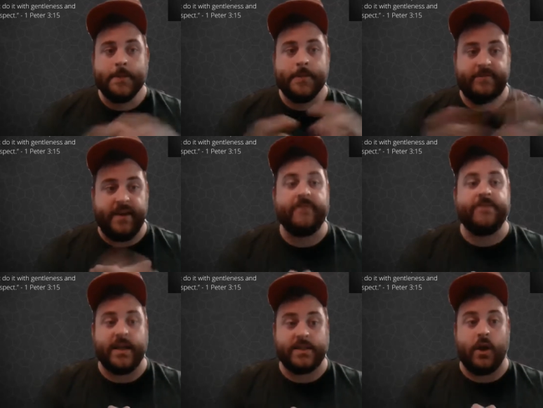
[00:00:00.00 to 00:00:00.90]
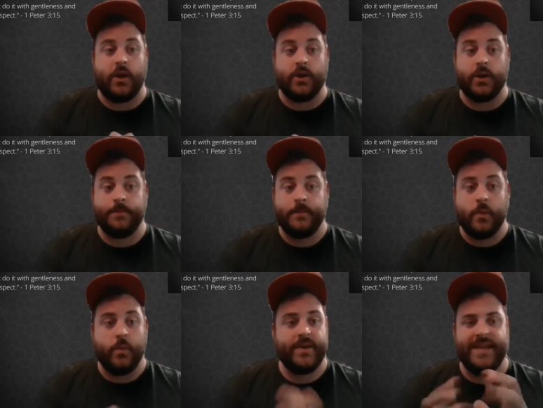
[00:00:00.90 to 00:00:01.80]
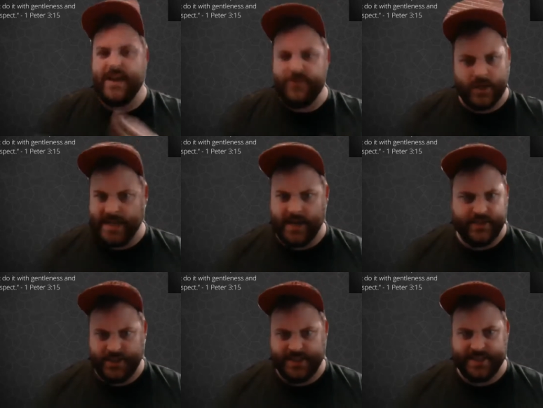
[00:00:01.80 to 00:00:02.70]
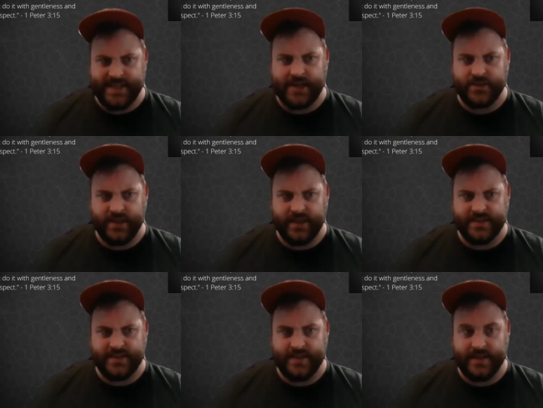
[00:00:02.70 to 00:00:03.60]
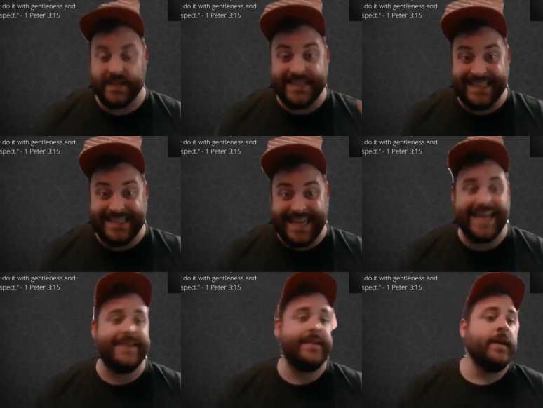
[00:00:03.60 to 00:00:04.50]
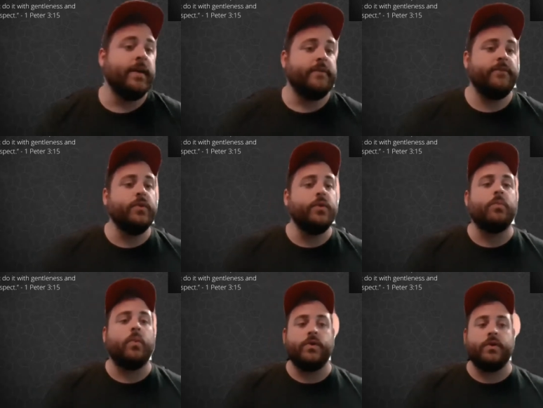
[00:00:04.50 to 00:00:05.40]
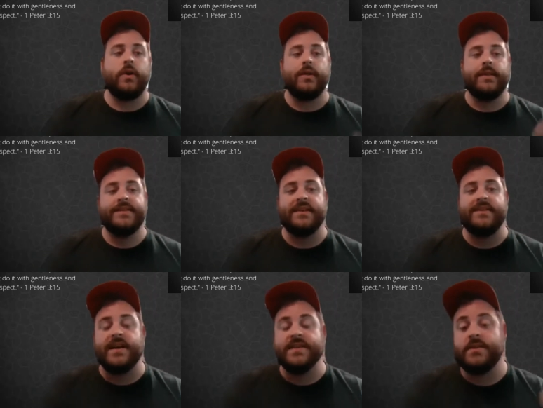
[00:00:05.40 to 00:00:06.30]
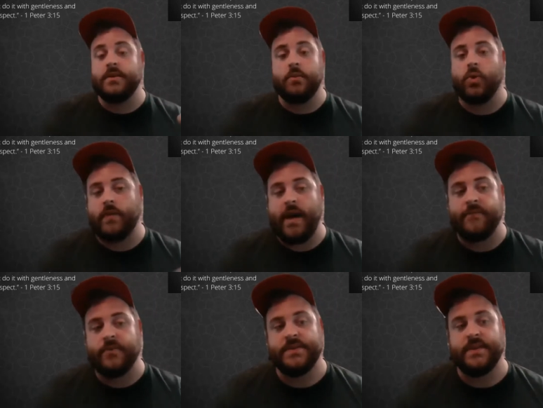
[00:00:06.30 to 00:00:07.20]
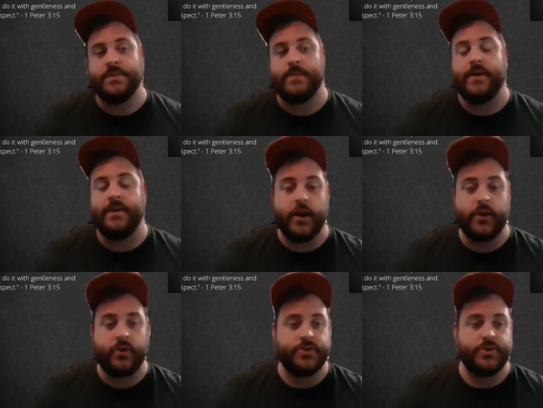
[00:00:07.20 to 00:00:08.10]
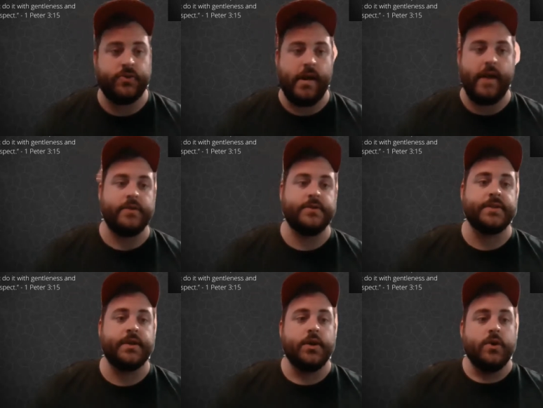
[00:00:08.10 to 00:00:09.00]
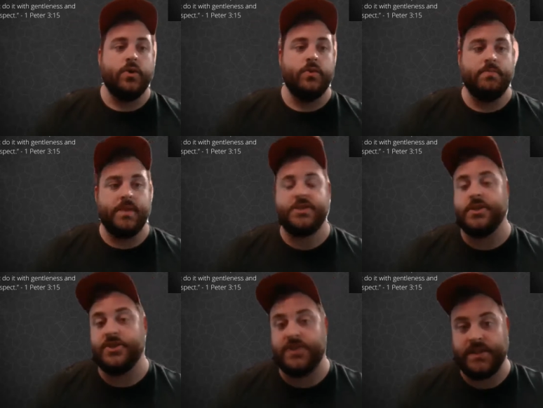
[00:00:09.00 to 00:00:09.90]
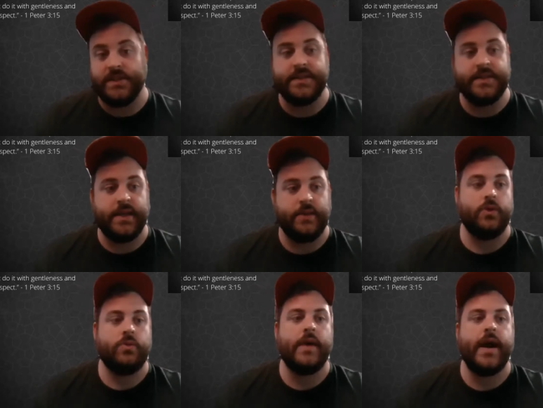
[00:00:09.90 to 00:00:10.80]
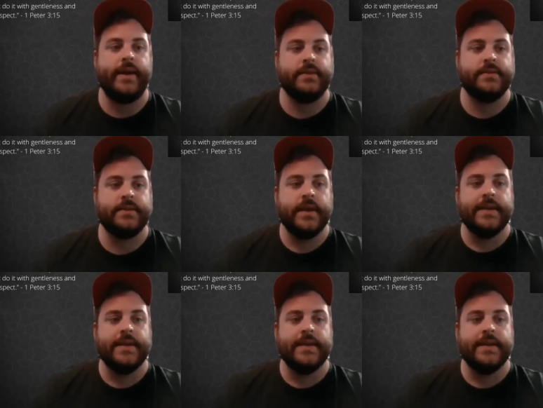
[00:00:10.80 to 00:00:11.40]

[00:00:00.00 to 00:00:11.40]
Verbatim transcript: A verified scholar would never doubt that Jesus actually existed because he did. Furthermore, there are at least a dozen or more references by non Christian writers who mention Jesus in their writings.